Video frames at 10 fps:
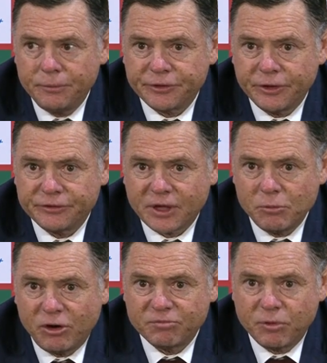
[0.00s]
so he's
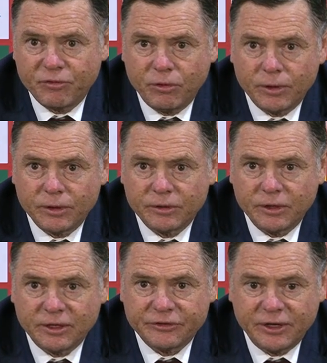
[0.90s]
come off before
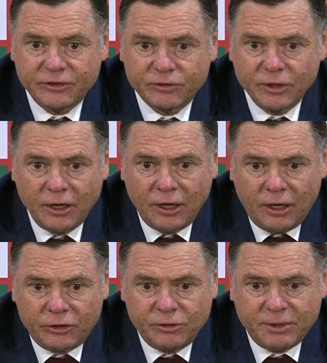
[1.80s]
it does any
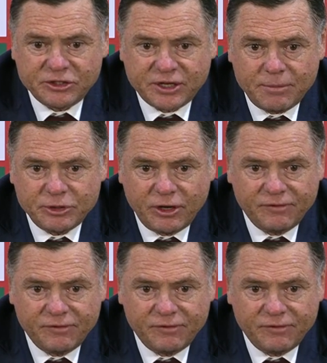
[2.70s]
too much damage.